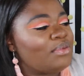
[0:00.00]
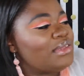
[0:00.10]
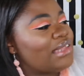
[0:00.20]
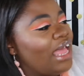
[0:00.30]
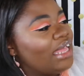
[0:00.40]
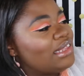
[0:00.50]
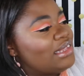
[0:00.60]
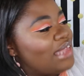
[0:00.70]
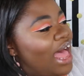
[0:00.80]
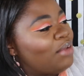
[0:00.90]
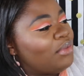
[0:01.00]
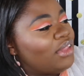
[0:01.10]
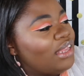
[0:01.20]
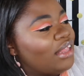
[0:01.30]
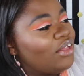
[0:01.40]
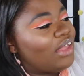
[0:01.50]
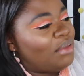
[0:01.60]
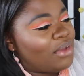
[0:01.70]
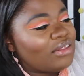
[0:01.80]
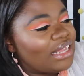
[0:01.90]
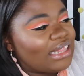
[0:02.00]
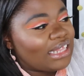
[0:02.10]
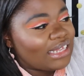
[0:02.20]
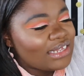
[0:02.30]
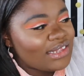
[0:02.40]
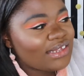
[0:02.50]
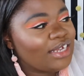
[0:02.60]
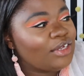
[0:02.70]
upset and sad when the yellow came out like this.